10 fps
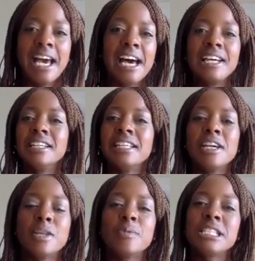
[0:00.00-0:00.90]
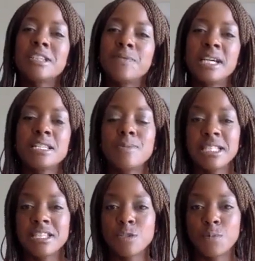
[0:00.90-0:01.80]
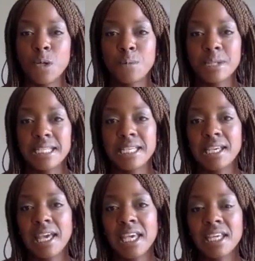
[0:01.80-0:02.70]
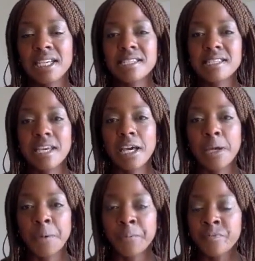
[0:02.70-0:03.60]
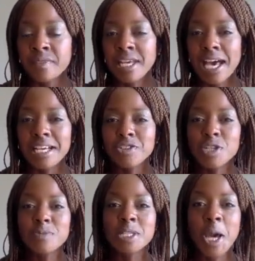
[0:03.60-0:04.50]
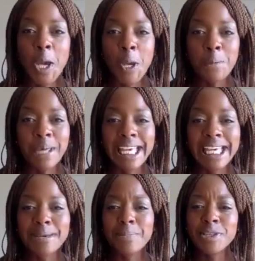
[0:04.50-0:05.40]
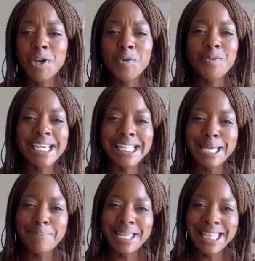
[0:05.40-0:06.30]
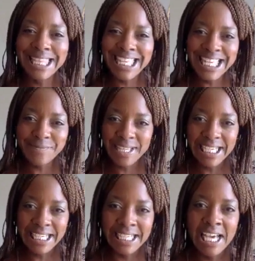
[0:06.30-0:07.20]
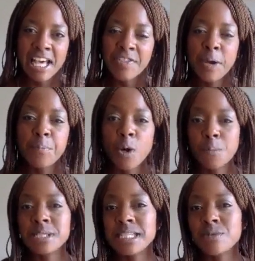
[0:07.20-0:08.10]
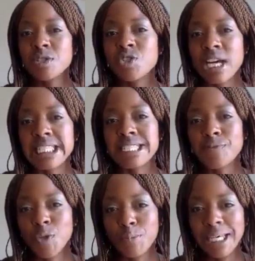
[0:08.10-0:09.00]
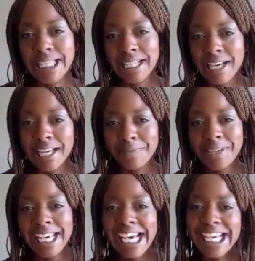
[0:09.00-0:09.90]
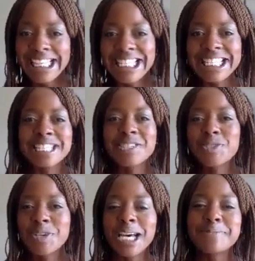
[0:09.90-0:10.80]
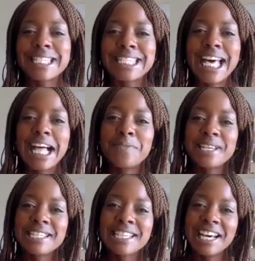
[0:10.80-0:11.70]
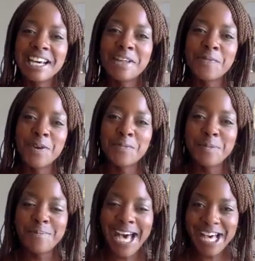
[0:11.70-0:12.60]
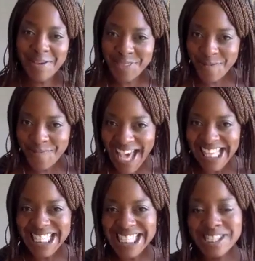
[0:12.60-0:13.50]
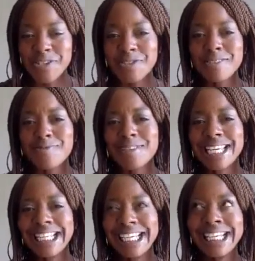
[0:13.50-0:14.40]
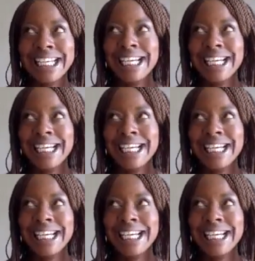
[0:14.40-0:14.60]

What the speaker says: And I know that when she first went into property 8 years ago, she was hoping, but not really believing, that property would transform her life. And as she describes herself as a girl from the valleys who didn't really